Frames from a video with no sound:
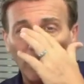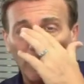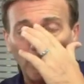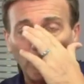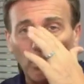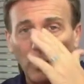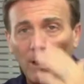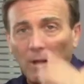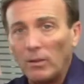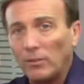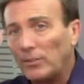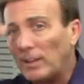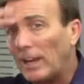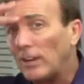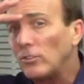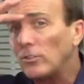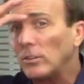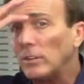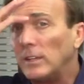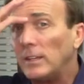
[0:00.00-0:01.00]
The brow is
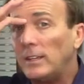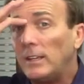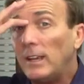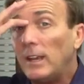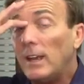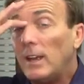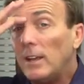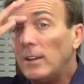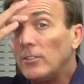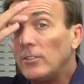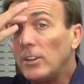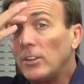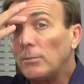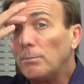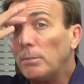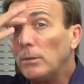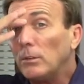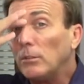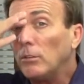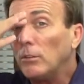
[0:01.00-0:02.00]
actually
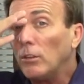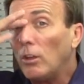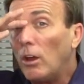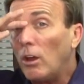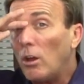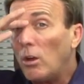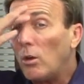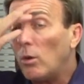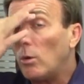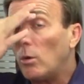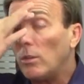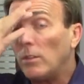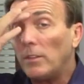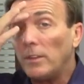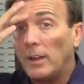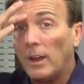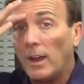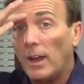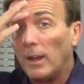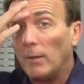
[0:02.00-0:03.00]
just below
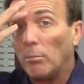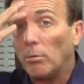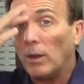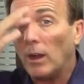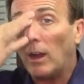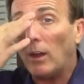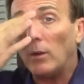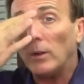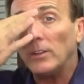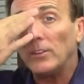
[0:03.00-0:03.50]
the eyebrow.